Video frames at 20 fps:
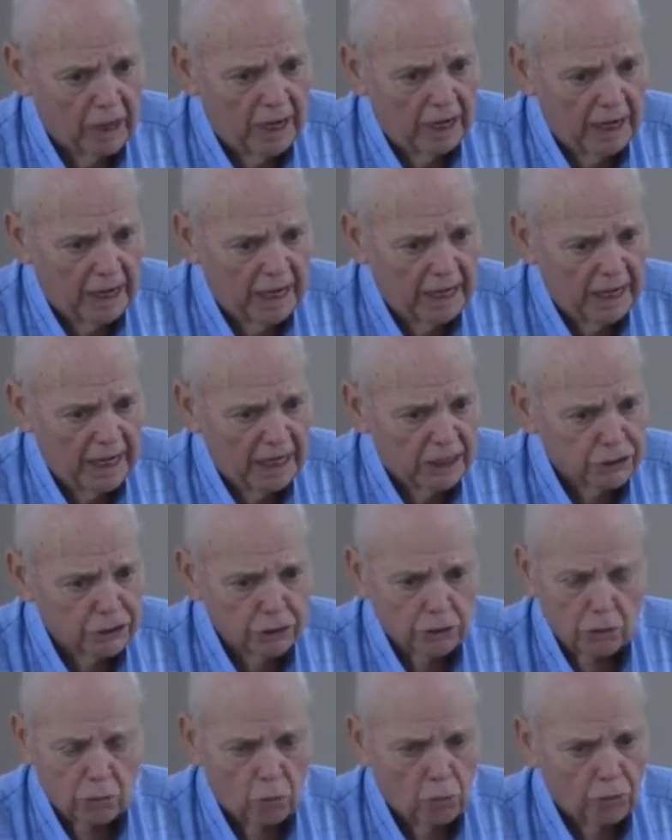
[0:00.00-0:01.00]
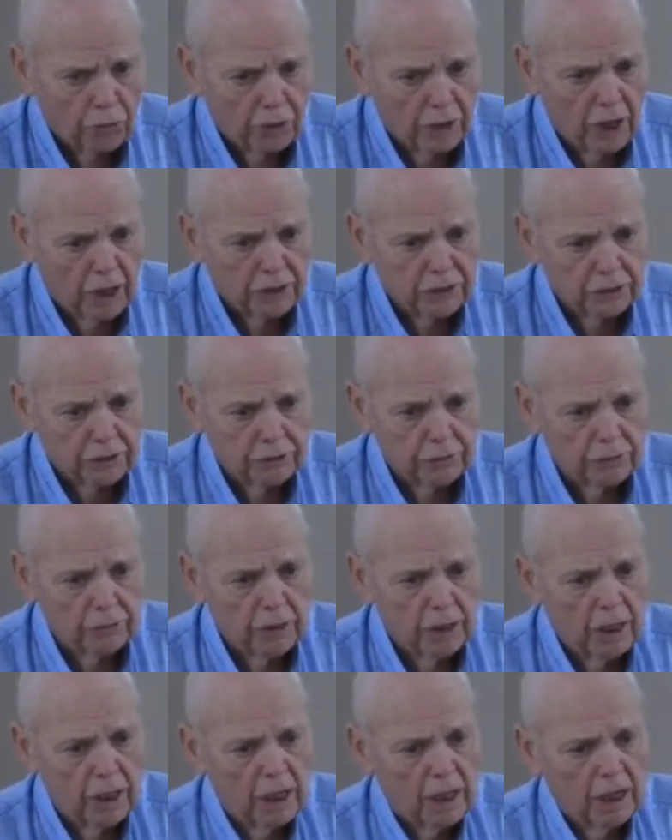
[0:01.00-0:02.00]
and asked the Lord not
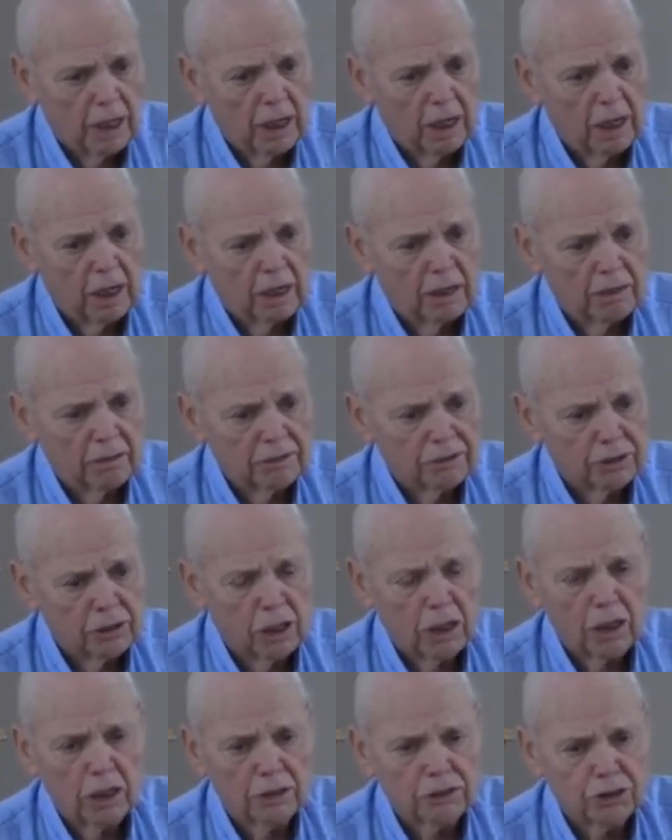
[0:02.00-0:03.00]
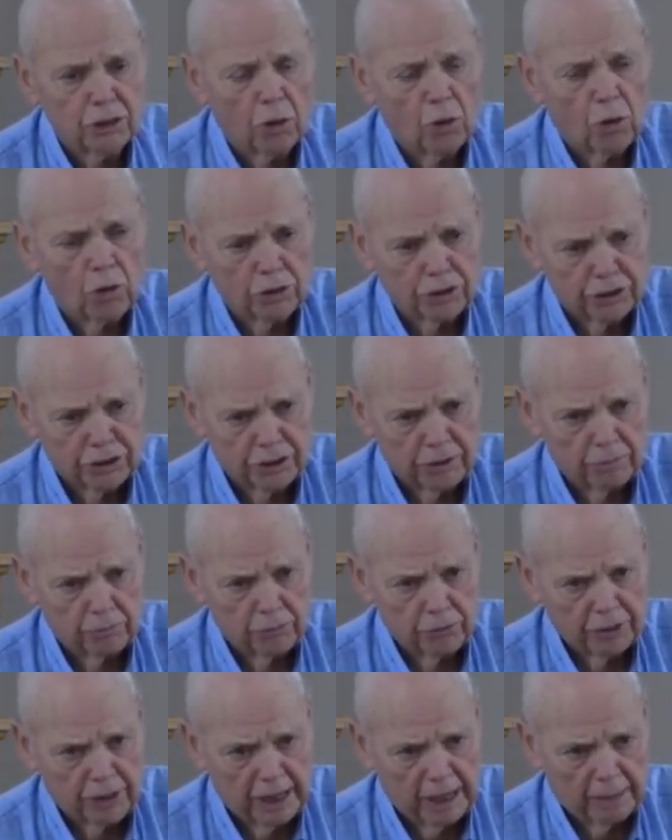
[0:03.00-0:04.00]
to uh, charge them
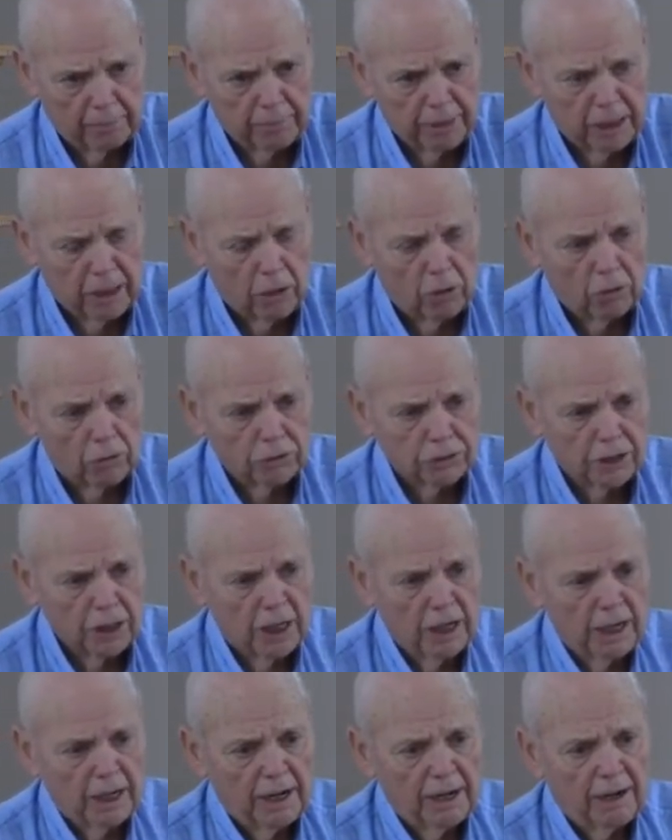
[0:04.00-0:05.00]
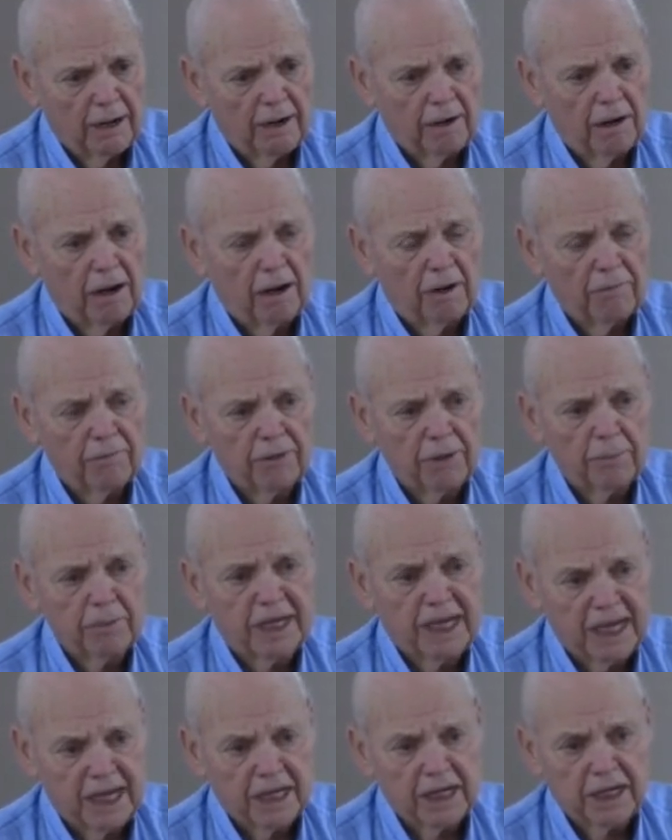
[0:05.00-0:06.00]
with that because uh, of them
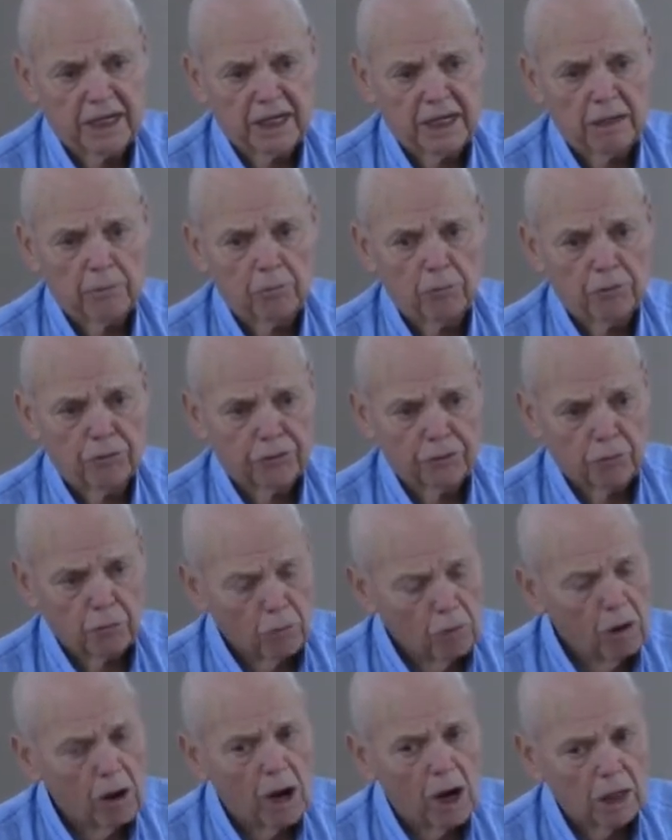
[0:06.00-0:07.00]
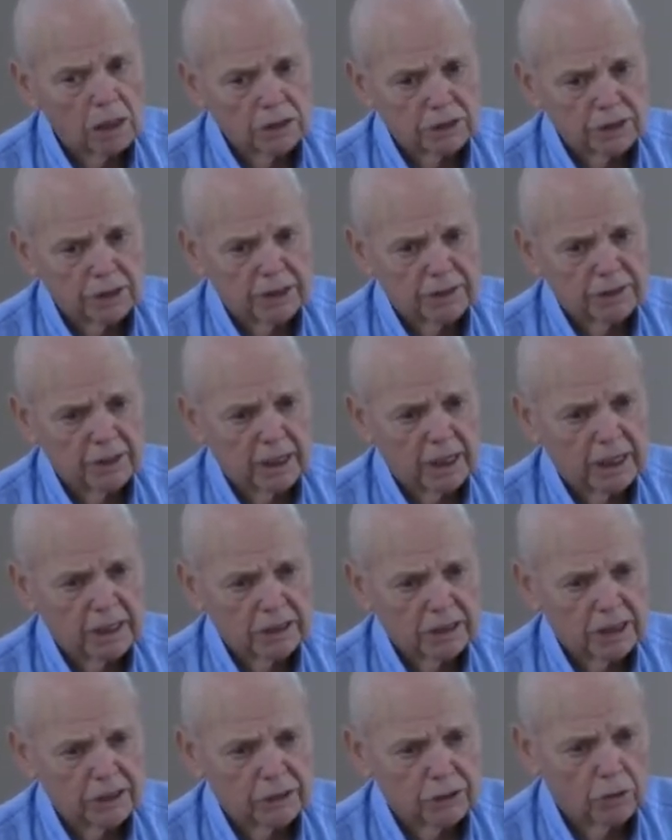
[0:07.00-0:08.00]
killing him with the rocks and things.
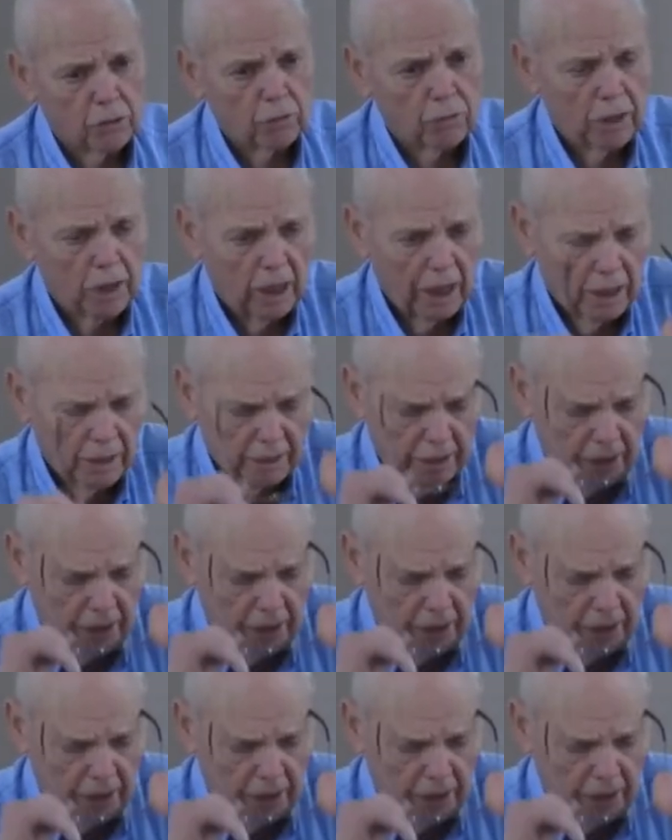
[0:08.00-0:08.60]
And so mm-hmm.